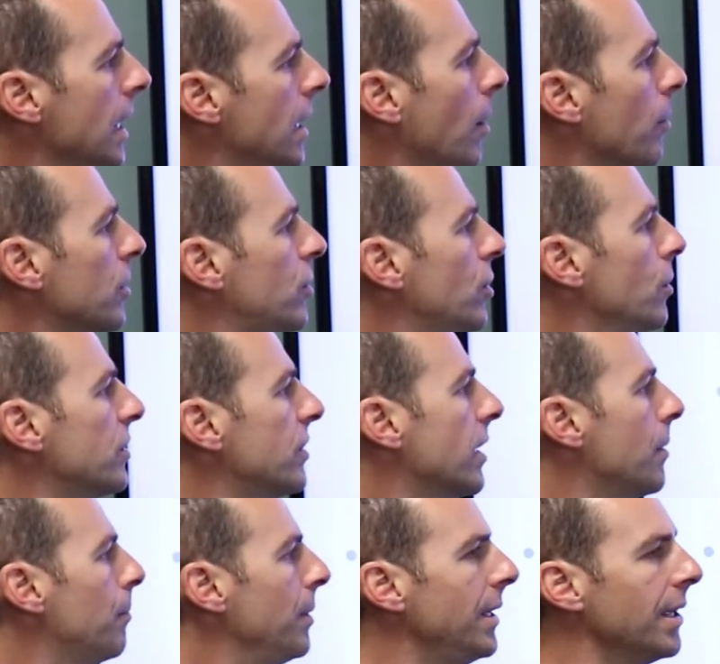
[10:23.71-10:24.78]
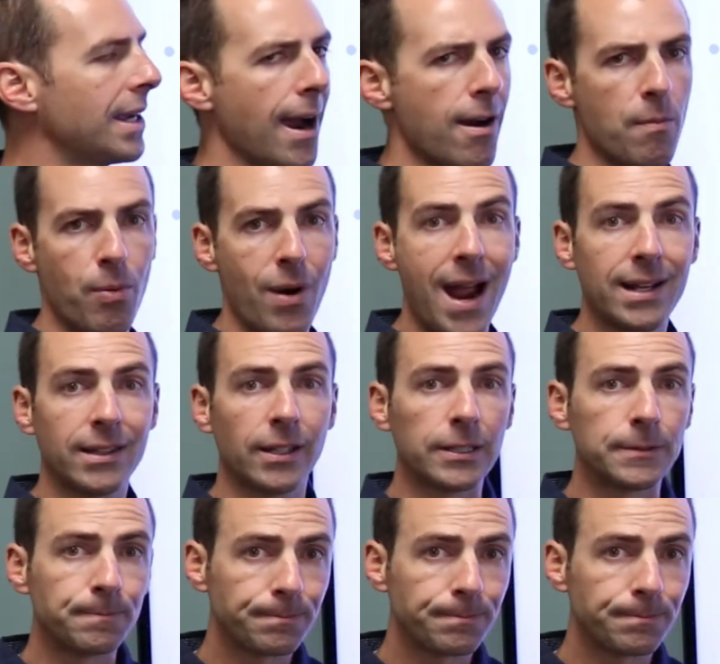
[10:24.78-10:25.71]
Number 2 is going to be chiropractic.